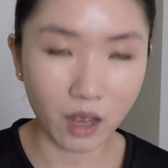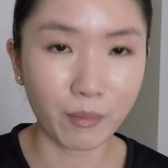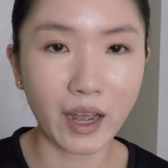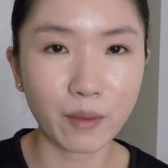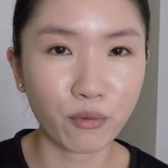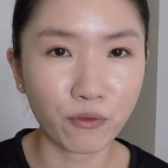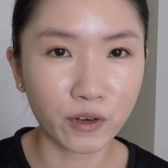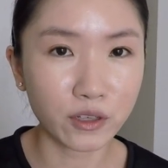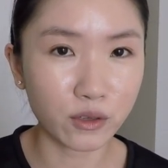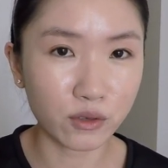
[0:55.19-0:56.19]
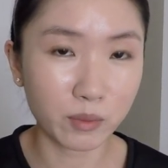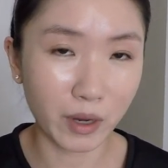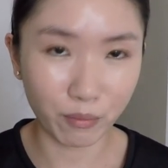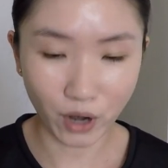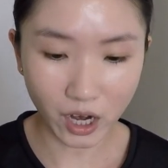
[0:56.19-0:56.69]
but I prefer to use
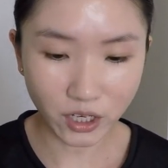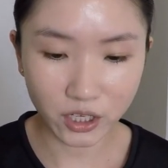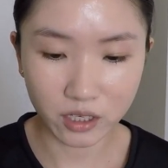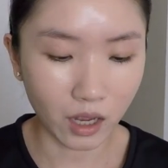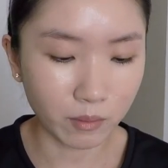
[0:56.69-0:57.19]
my brush.